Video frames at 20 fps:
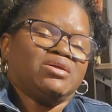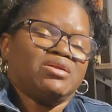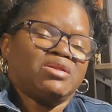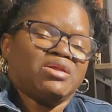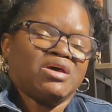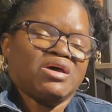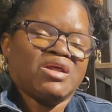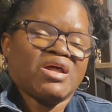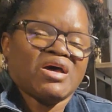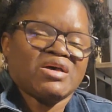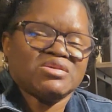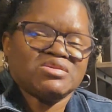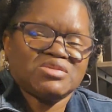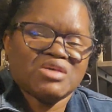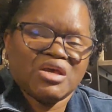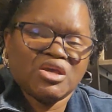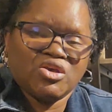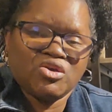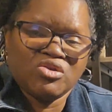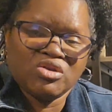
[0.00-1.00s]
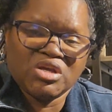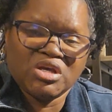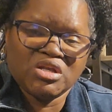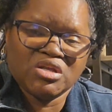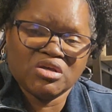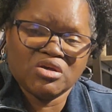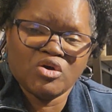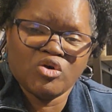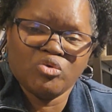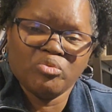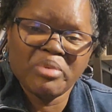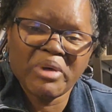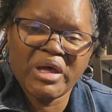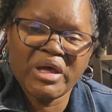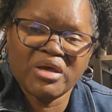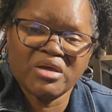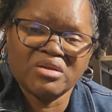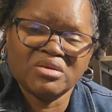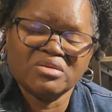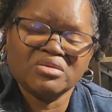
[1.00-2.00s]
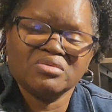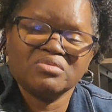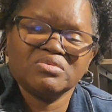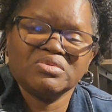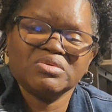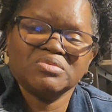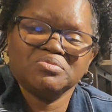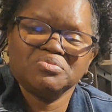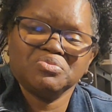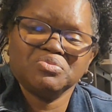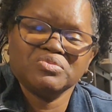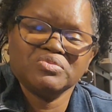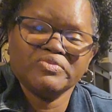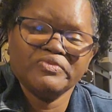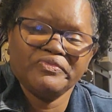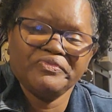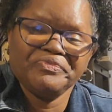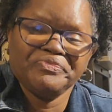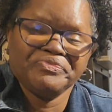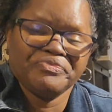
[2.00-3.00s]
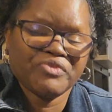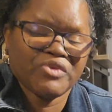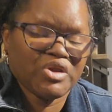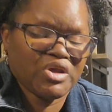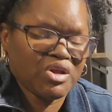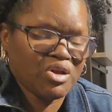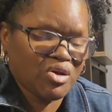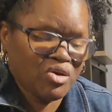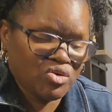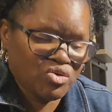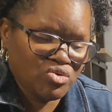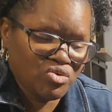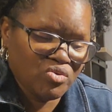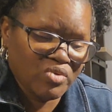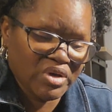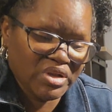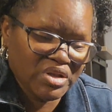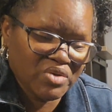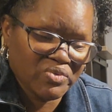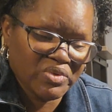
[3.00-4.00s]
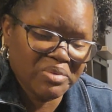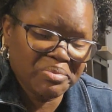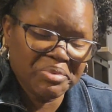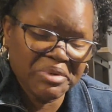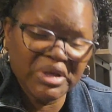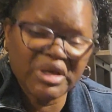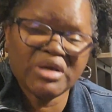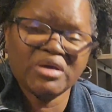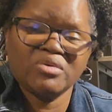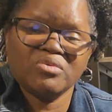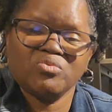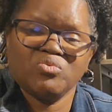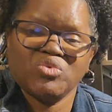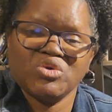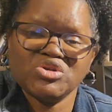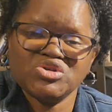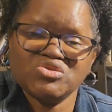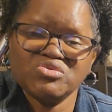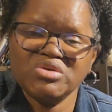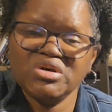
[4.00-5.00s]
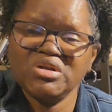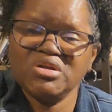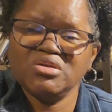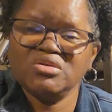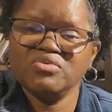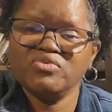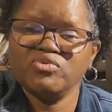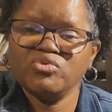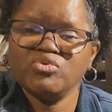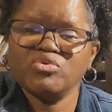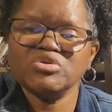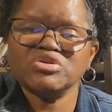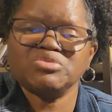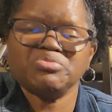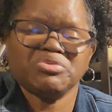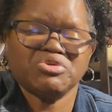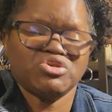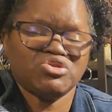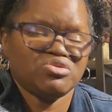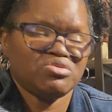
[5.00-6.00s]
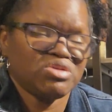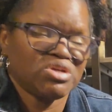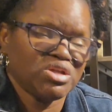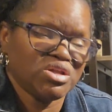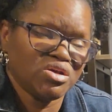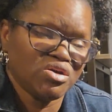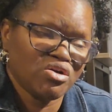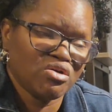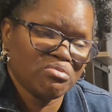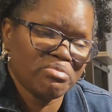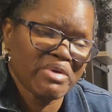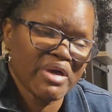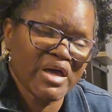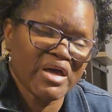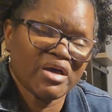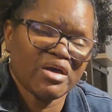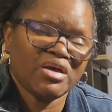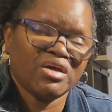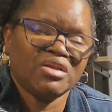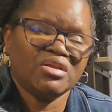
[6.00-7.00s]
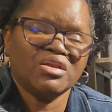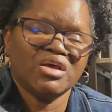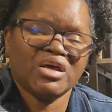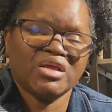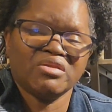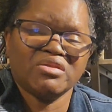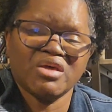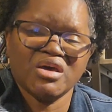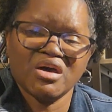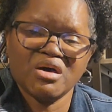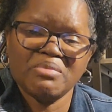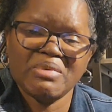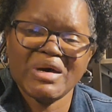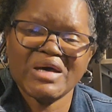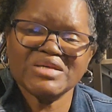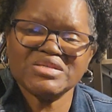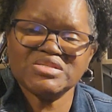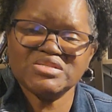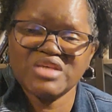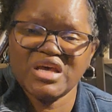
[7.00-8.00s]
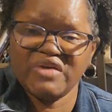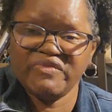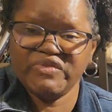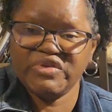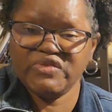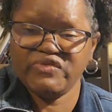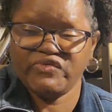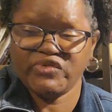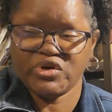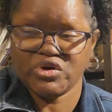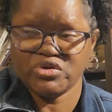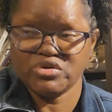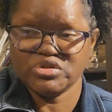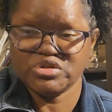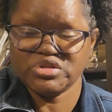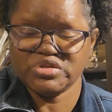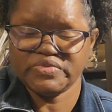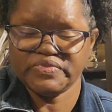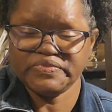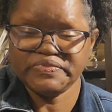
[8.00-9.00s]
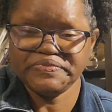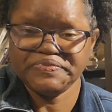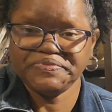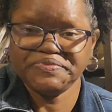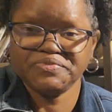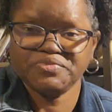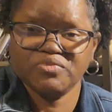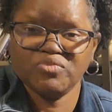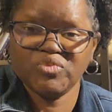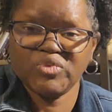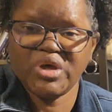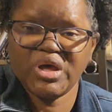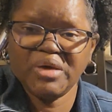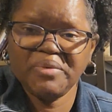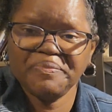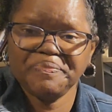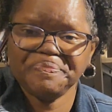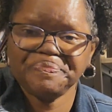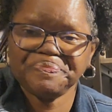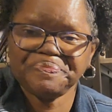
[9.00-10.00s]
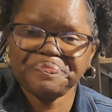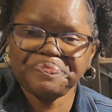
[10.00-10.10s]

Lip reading: then I say you need to go back and, you're going to have to repent once you get a divorce, but you need to go back and think about safety first. Okay?